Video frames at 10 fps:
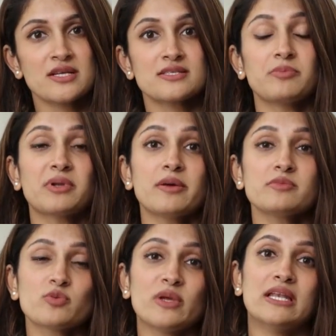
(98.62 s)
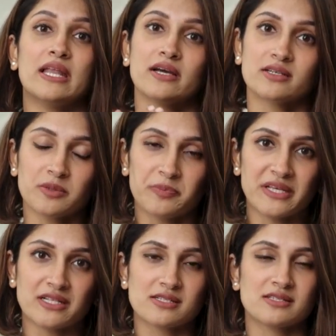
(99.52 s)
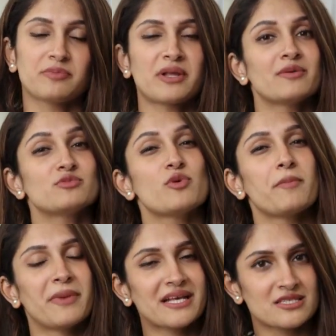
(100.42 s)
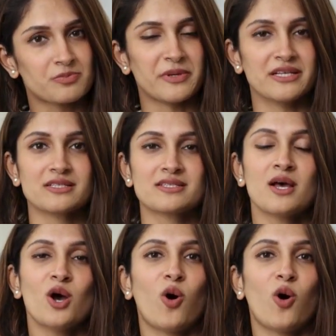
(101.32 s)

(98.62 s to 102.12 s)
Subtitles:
Sometimes we layer the peels, sometimes we mix peels.